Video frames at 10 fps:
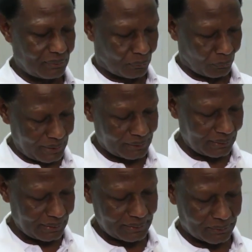to
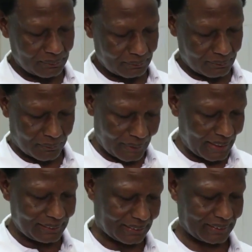actually
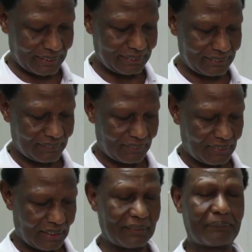dry it again
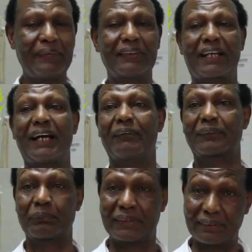and feed
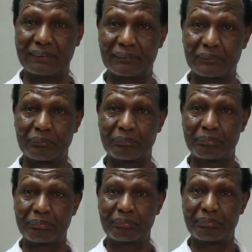cows with it,
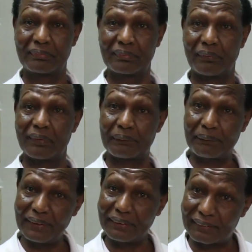or
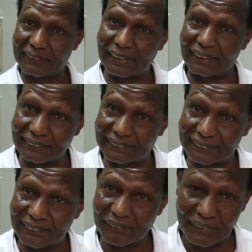feed chickens,
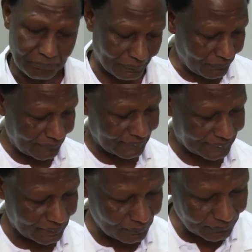because
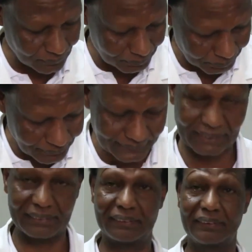there's a lot of
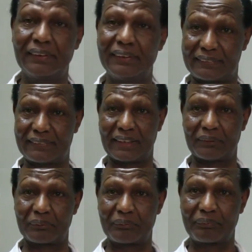protein in
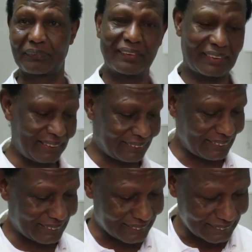it. This
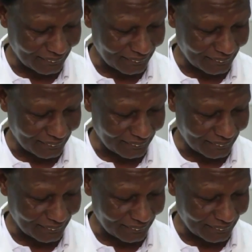is